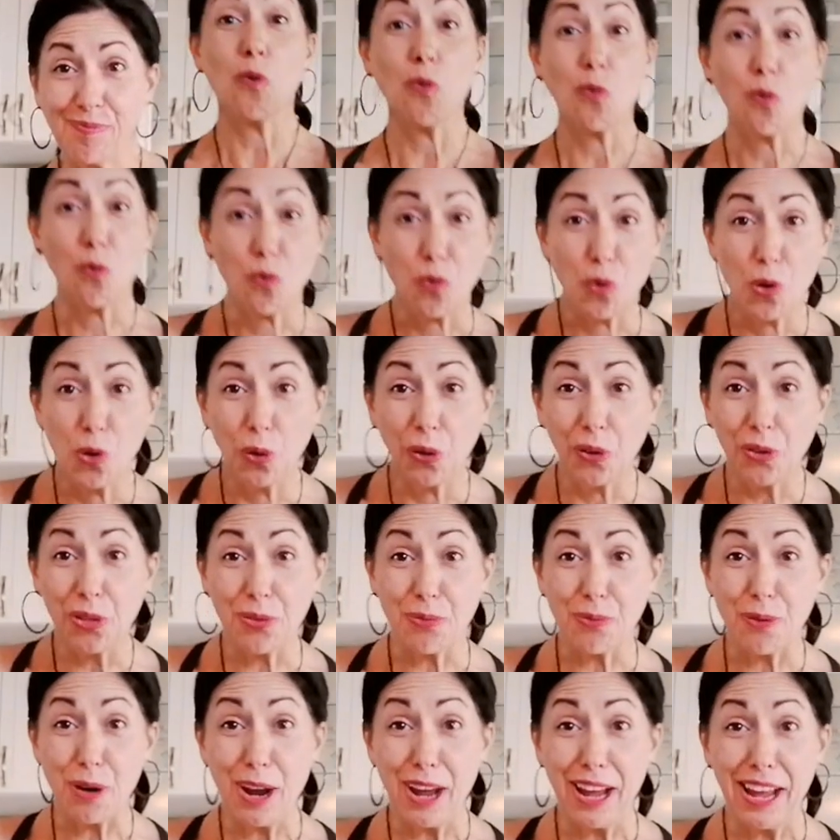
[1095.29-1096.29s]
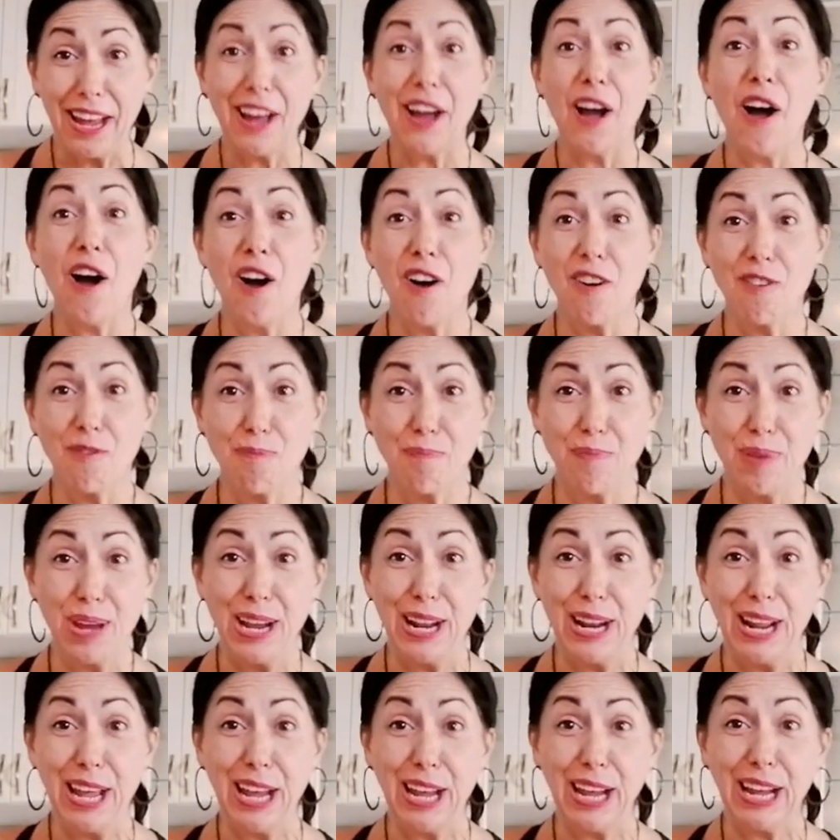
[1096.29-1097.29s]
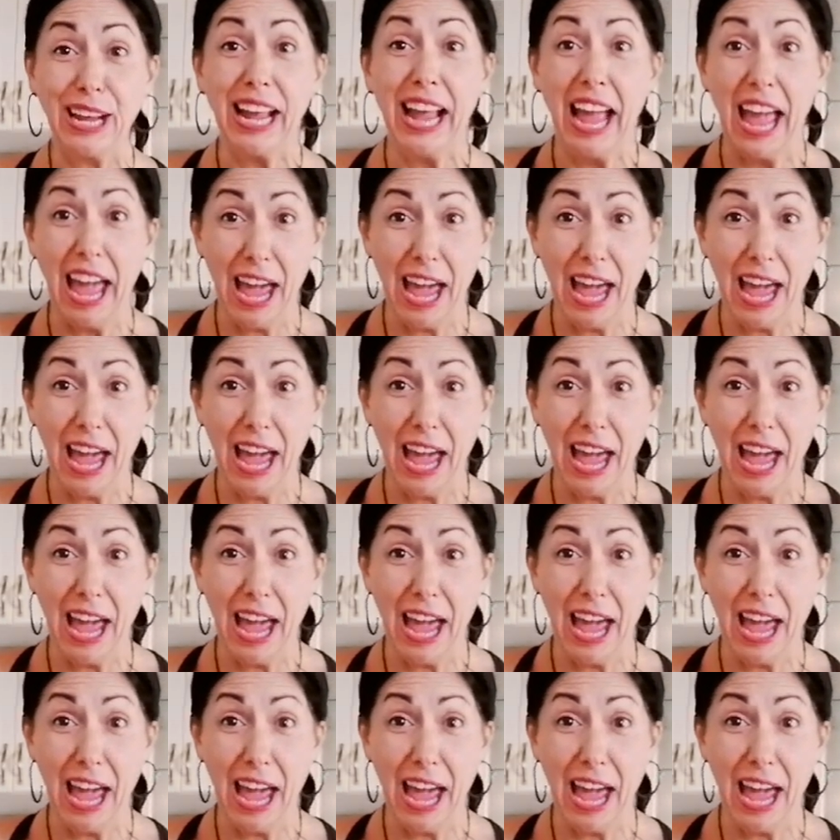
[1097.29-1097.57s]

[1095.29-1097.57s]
Rule 3 of beating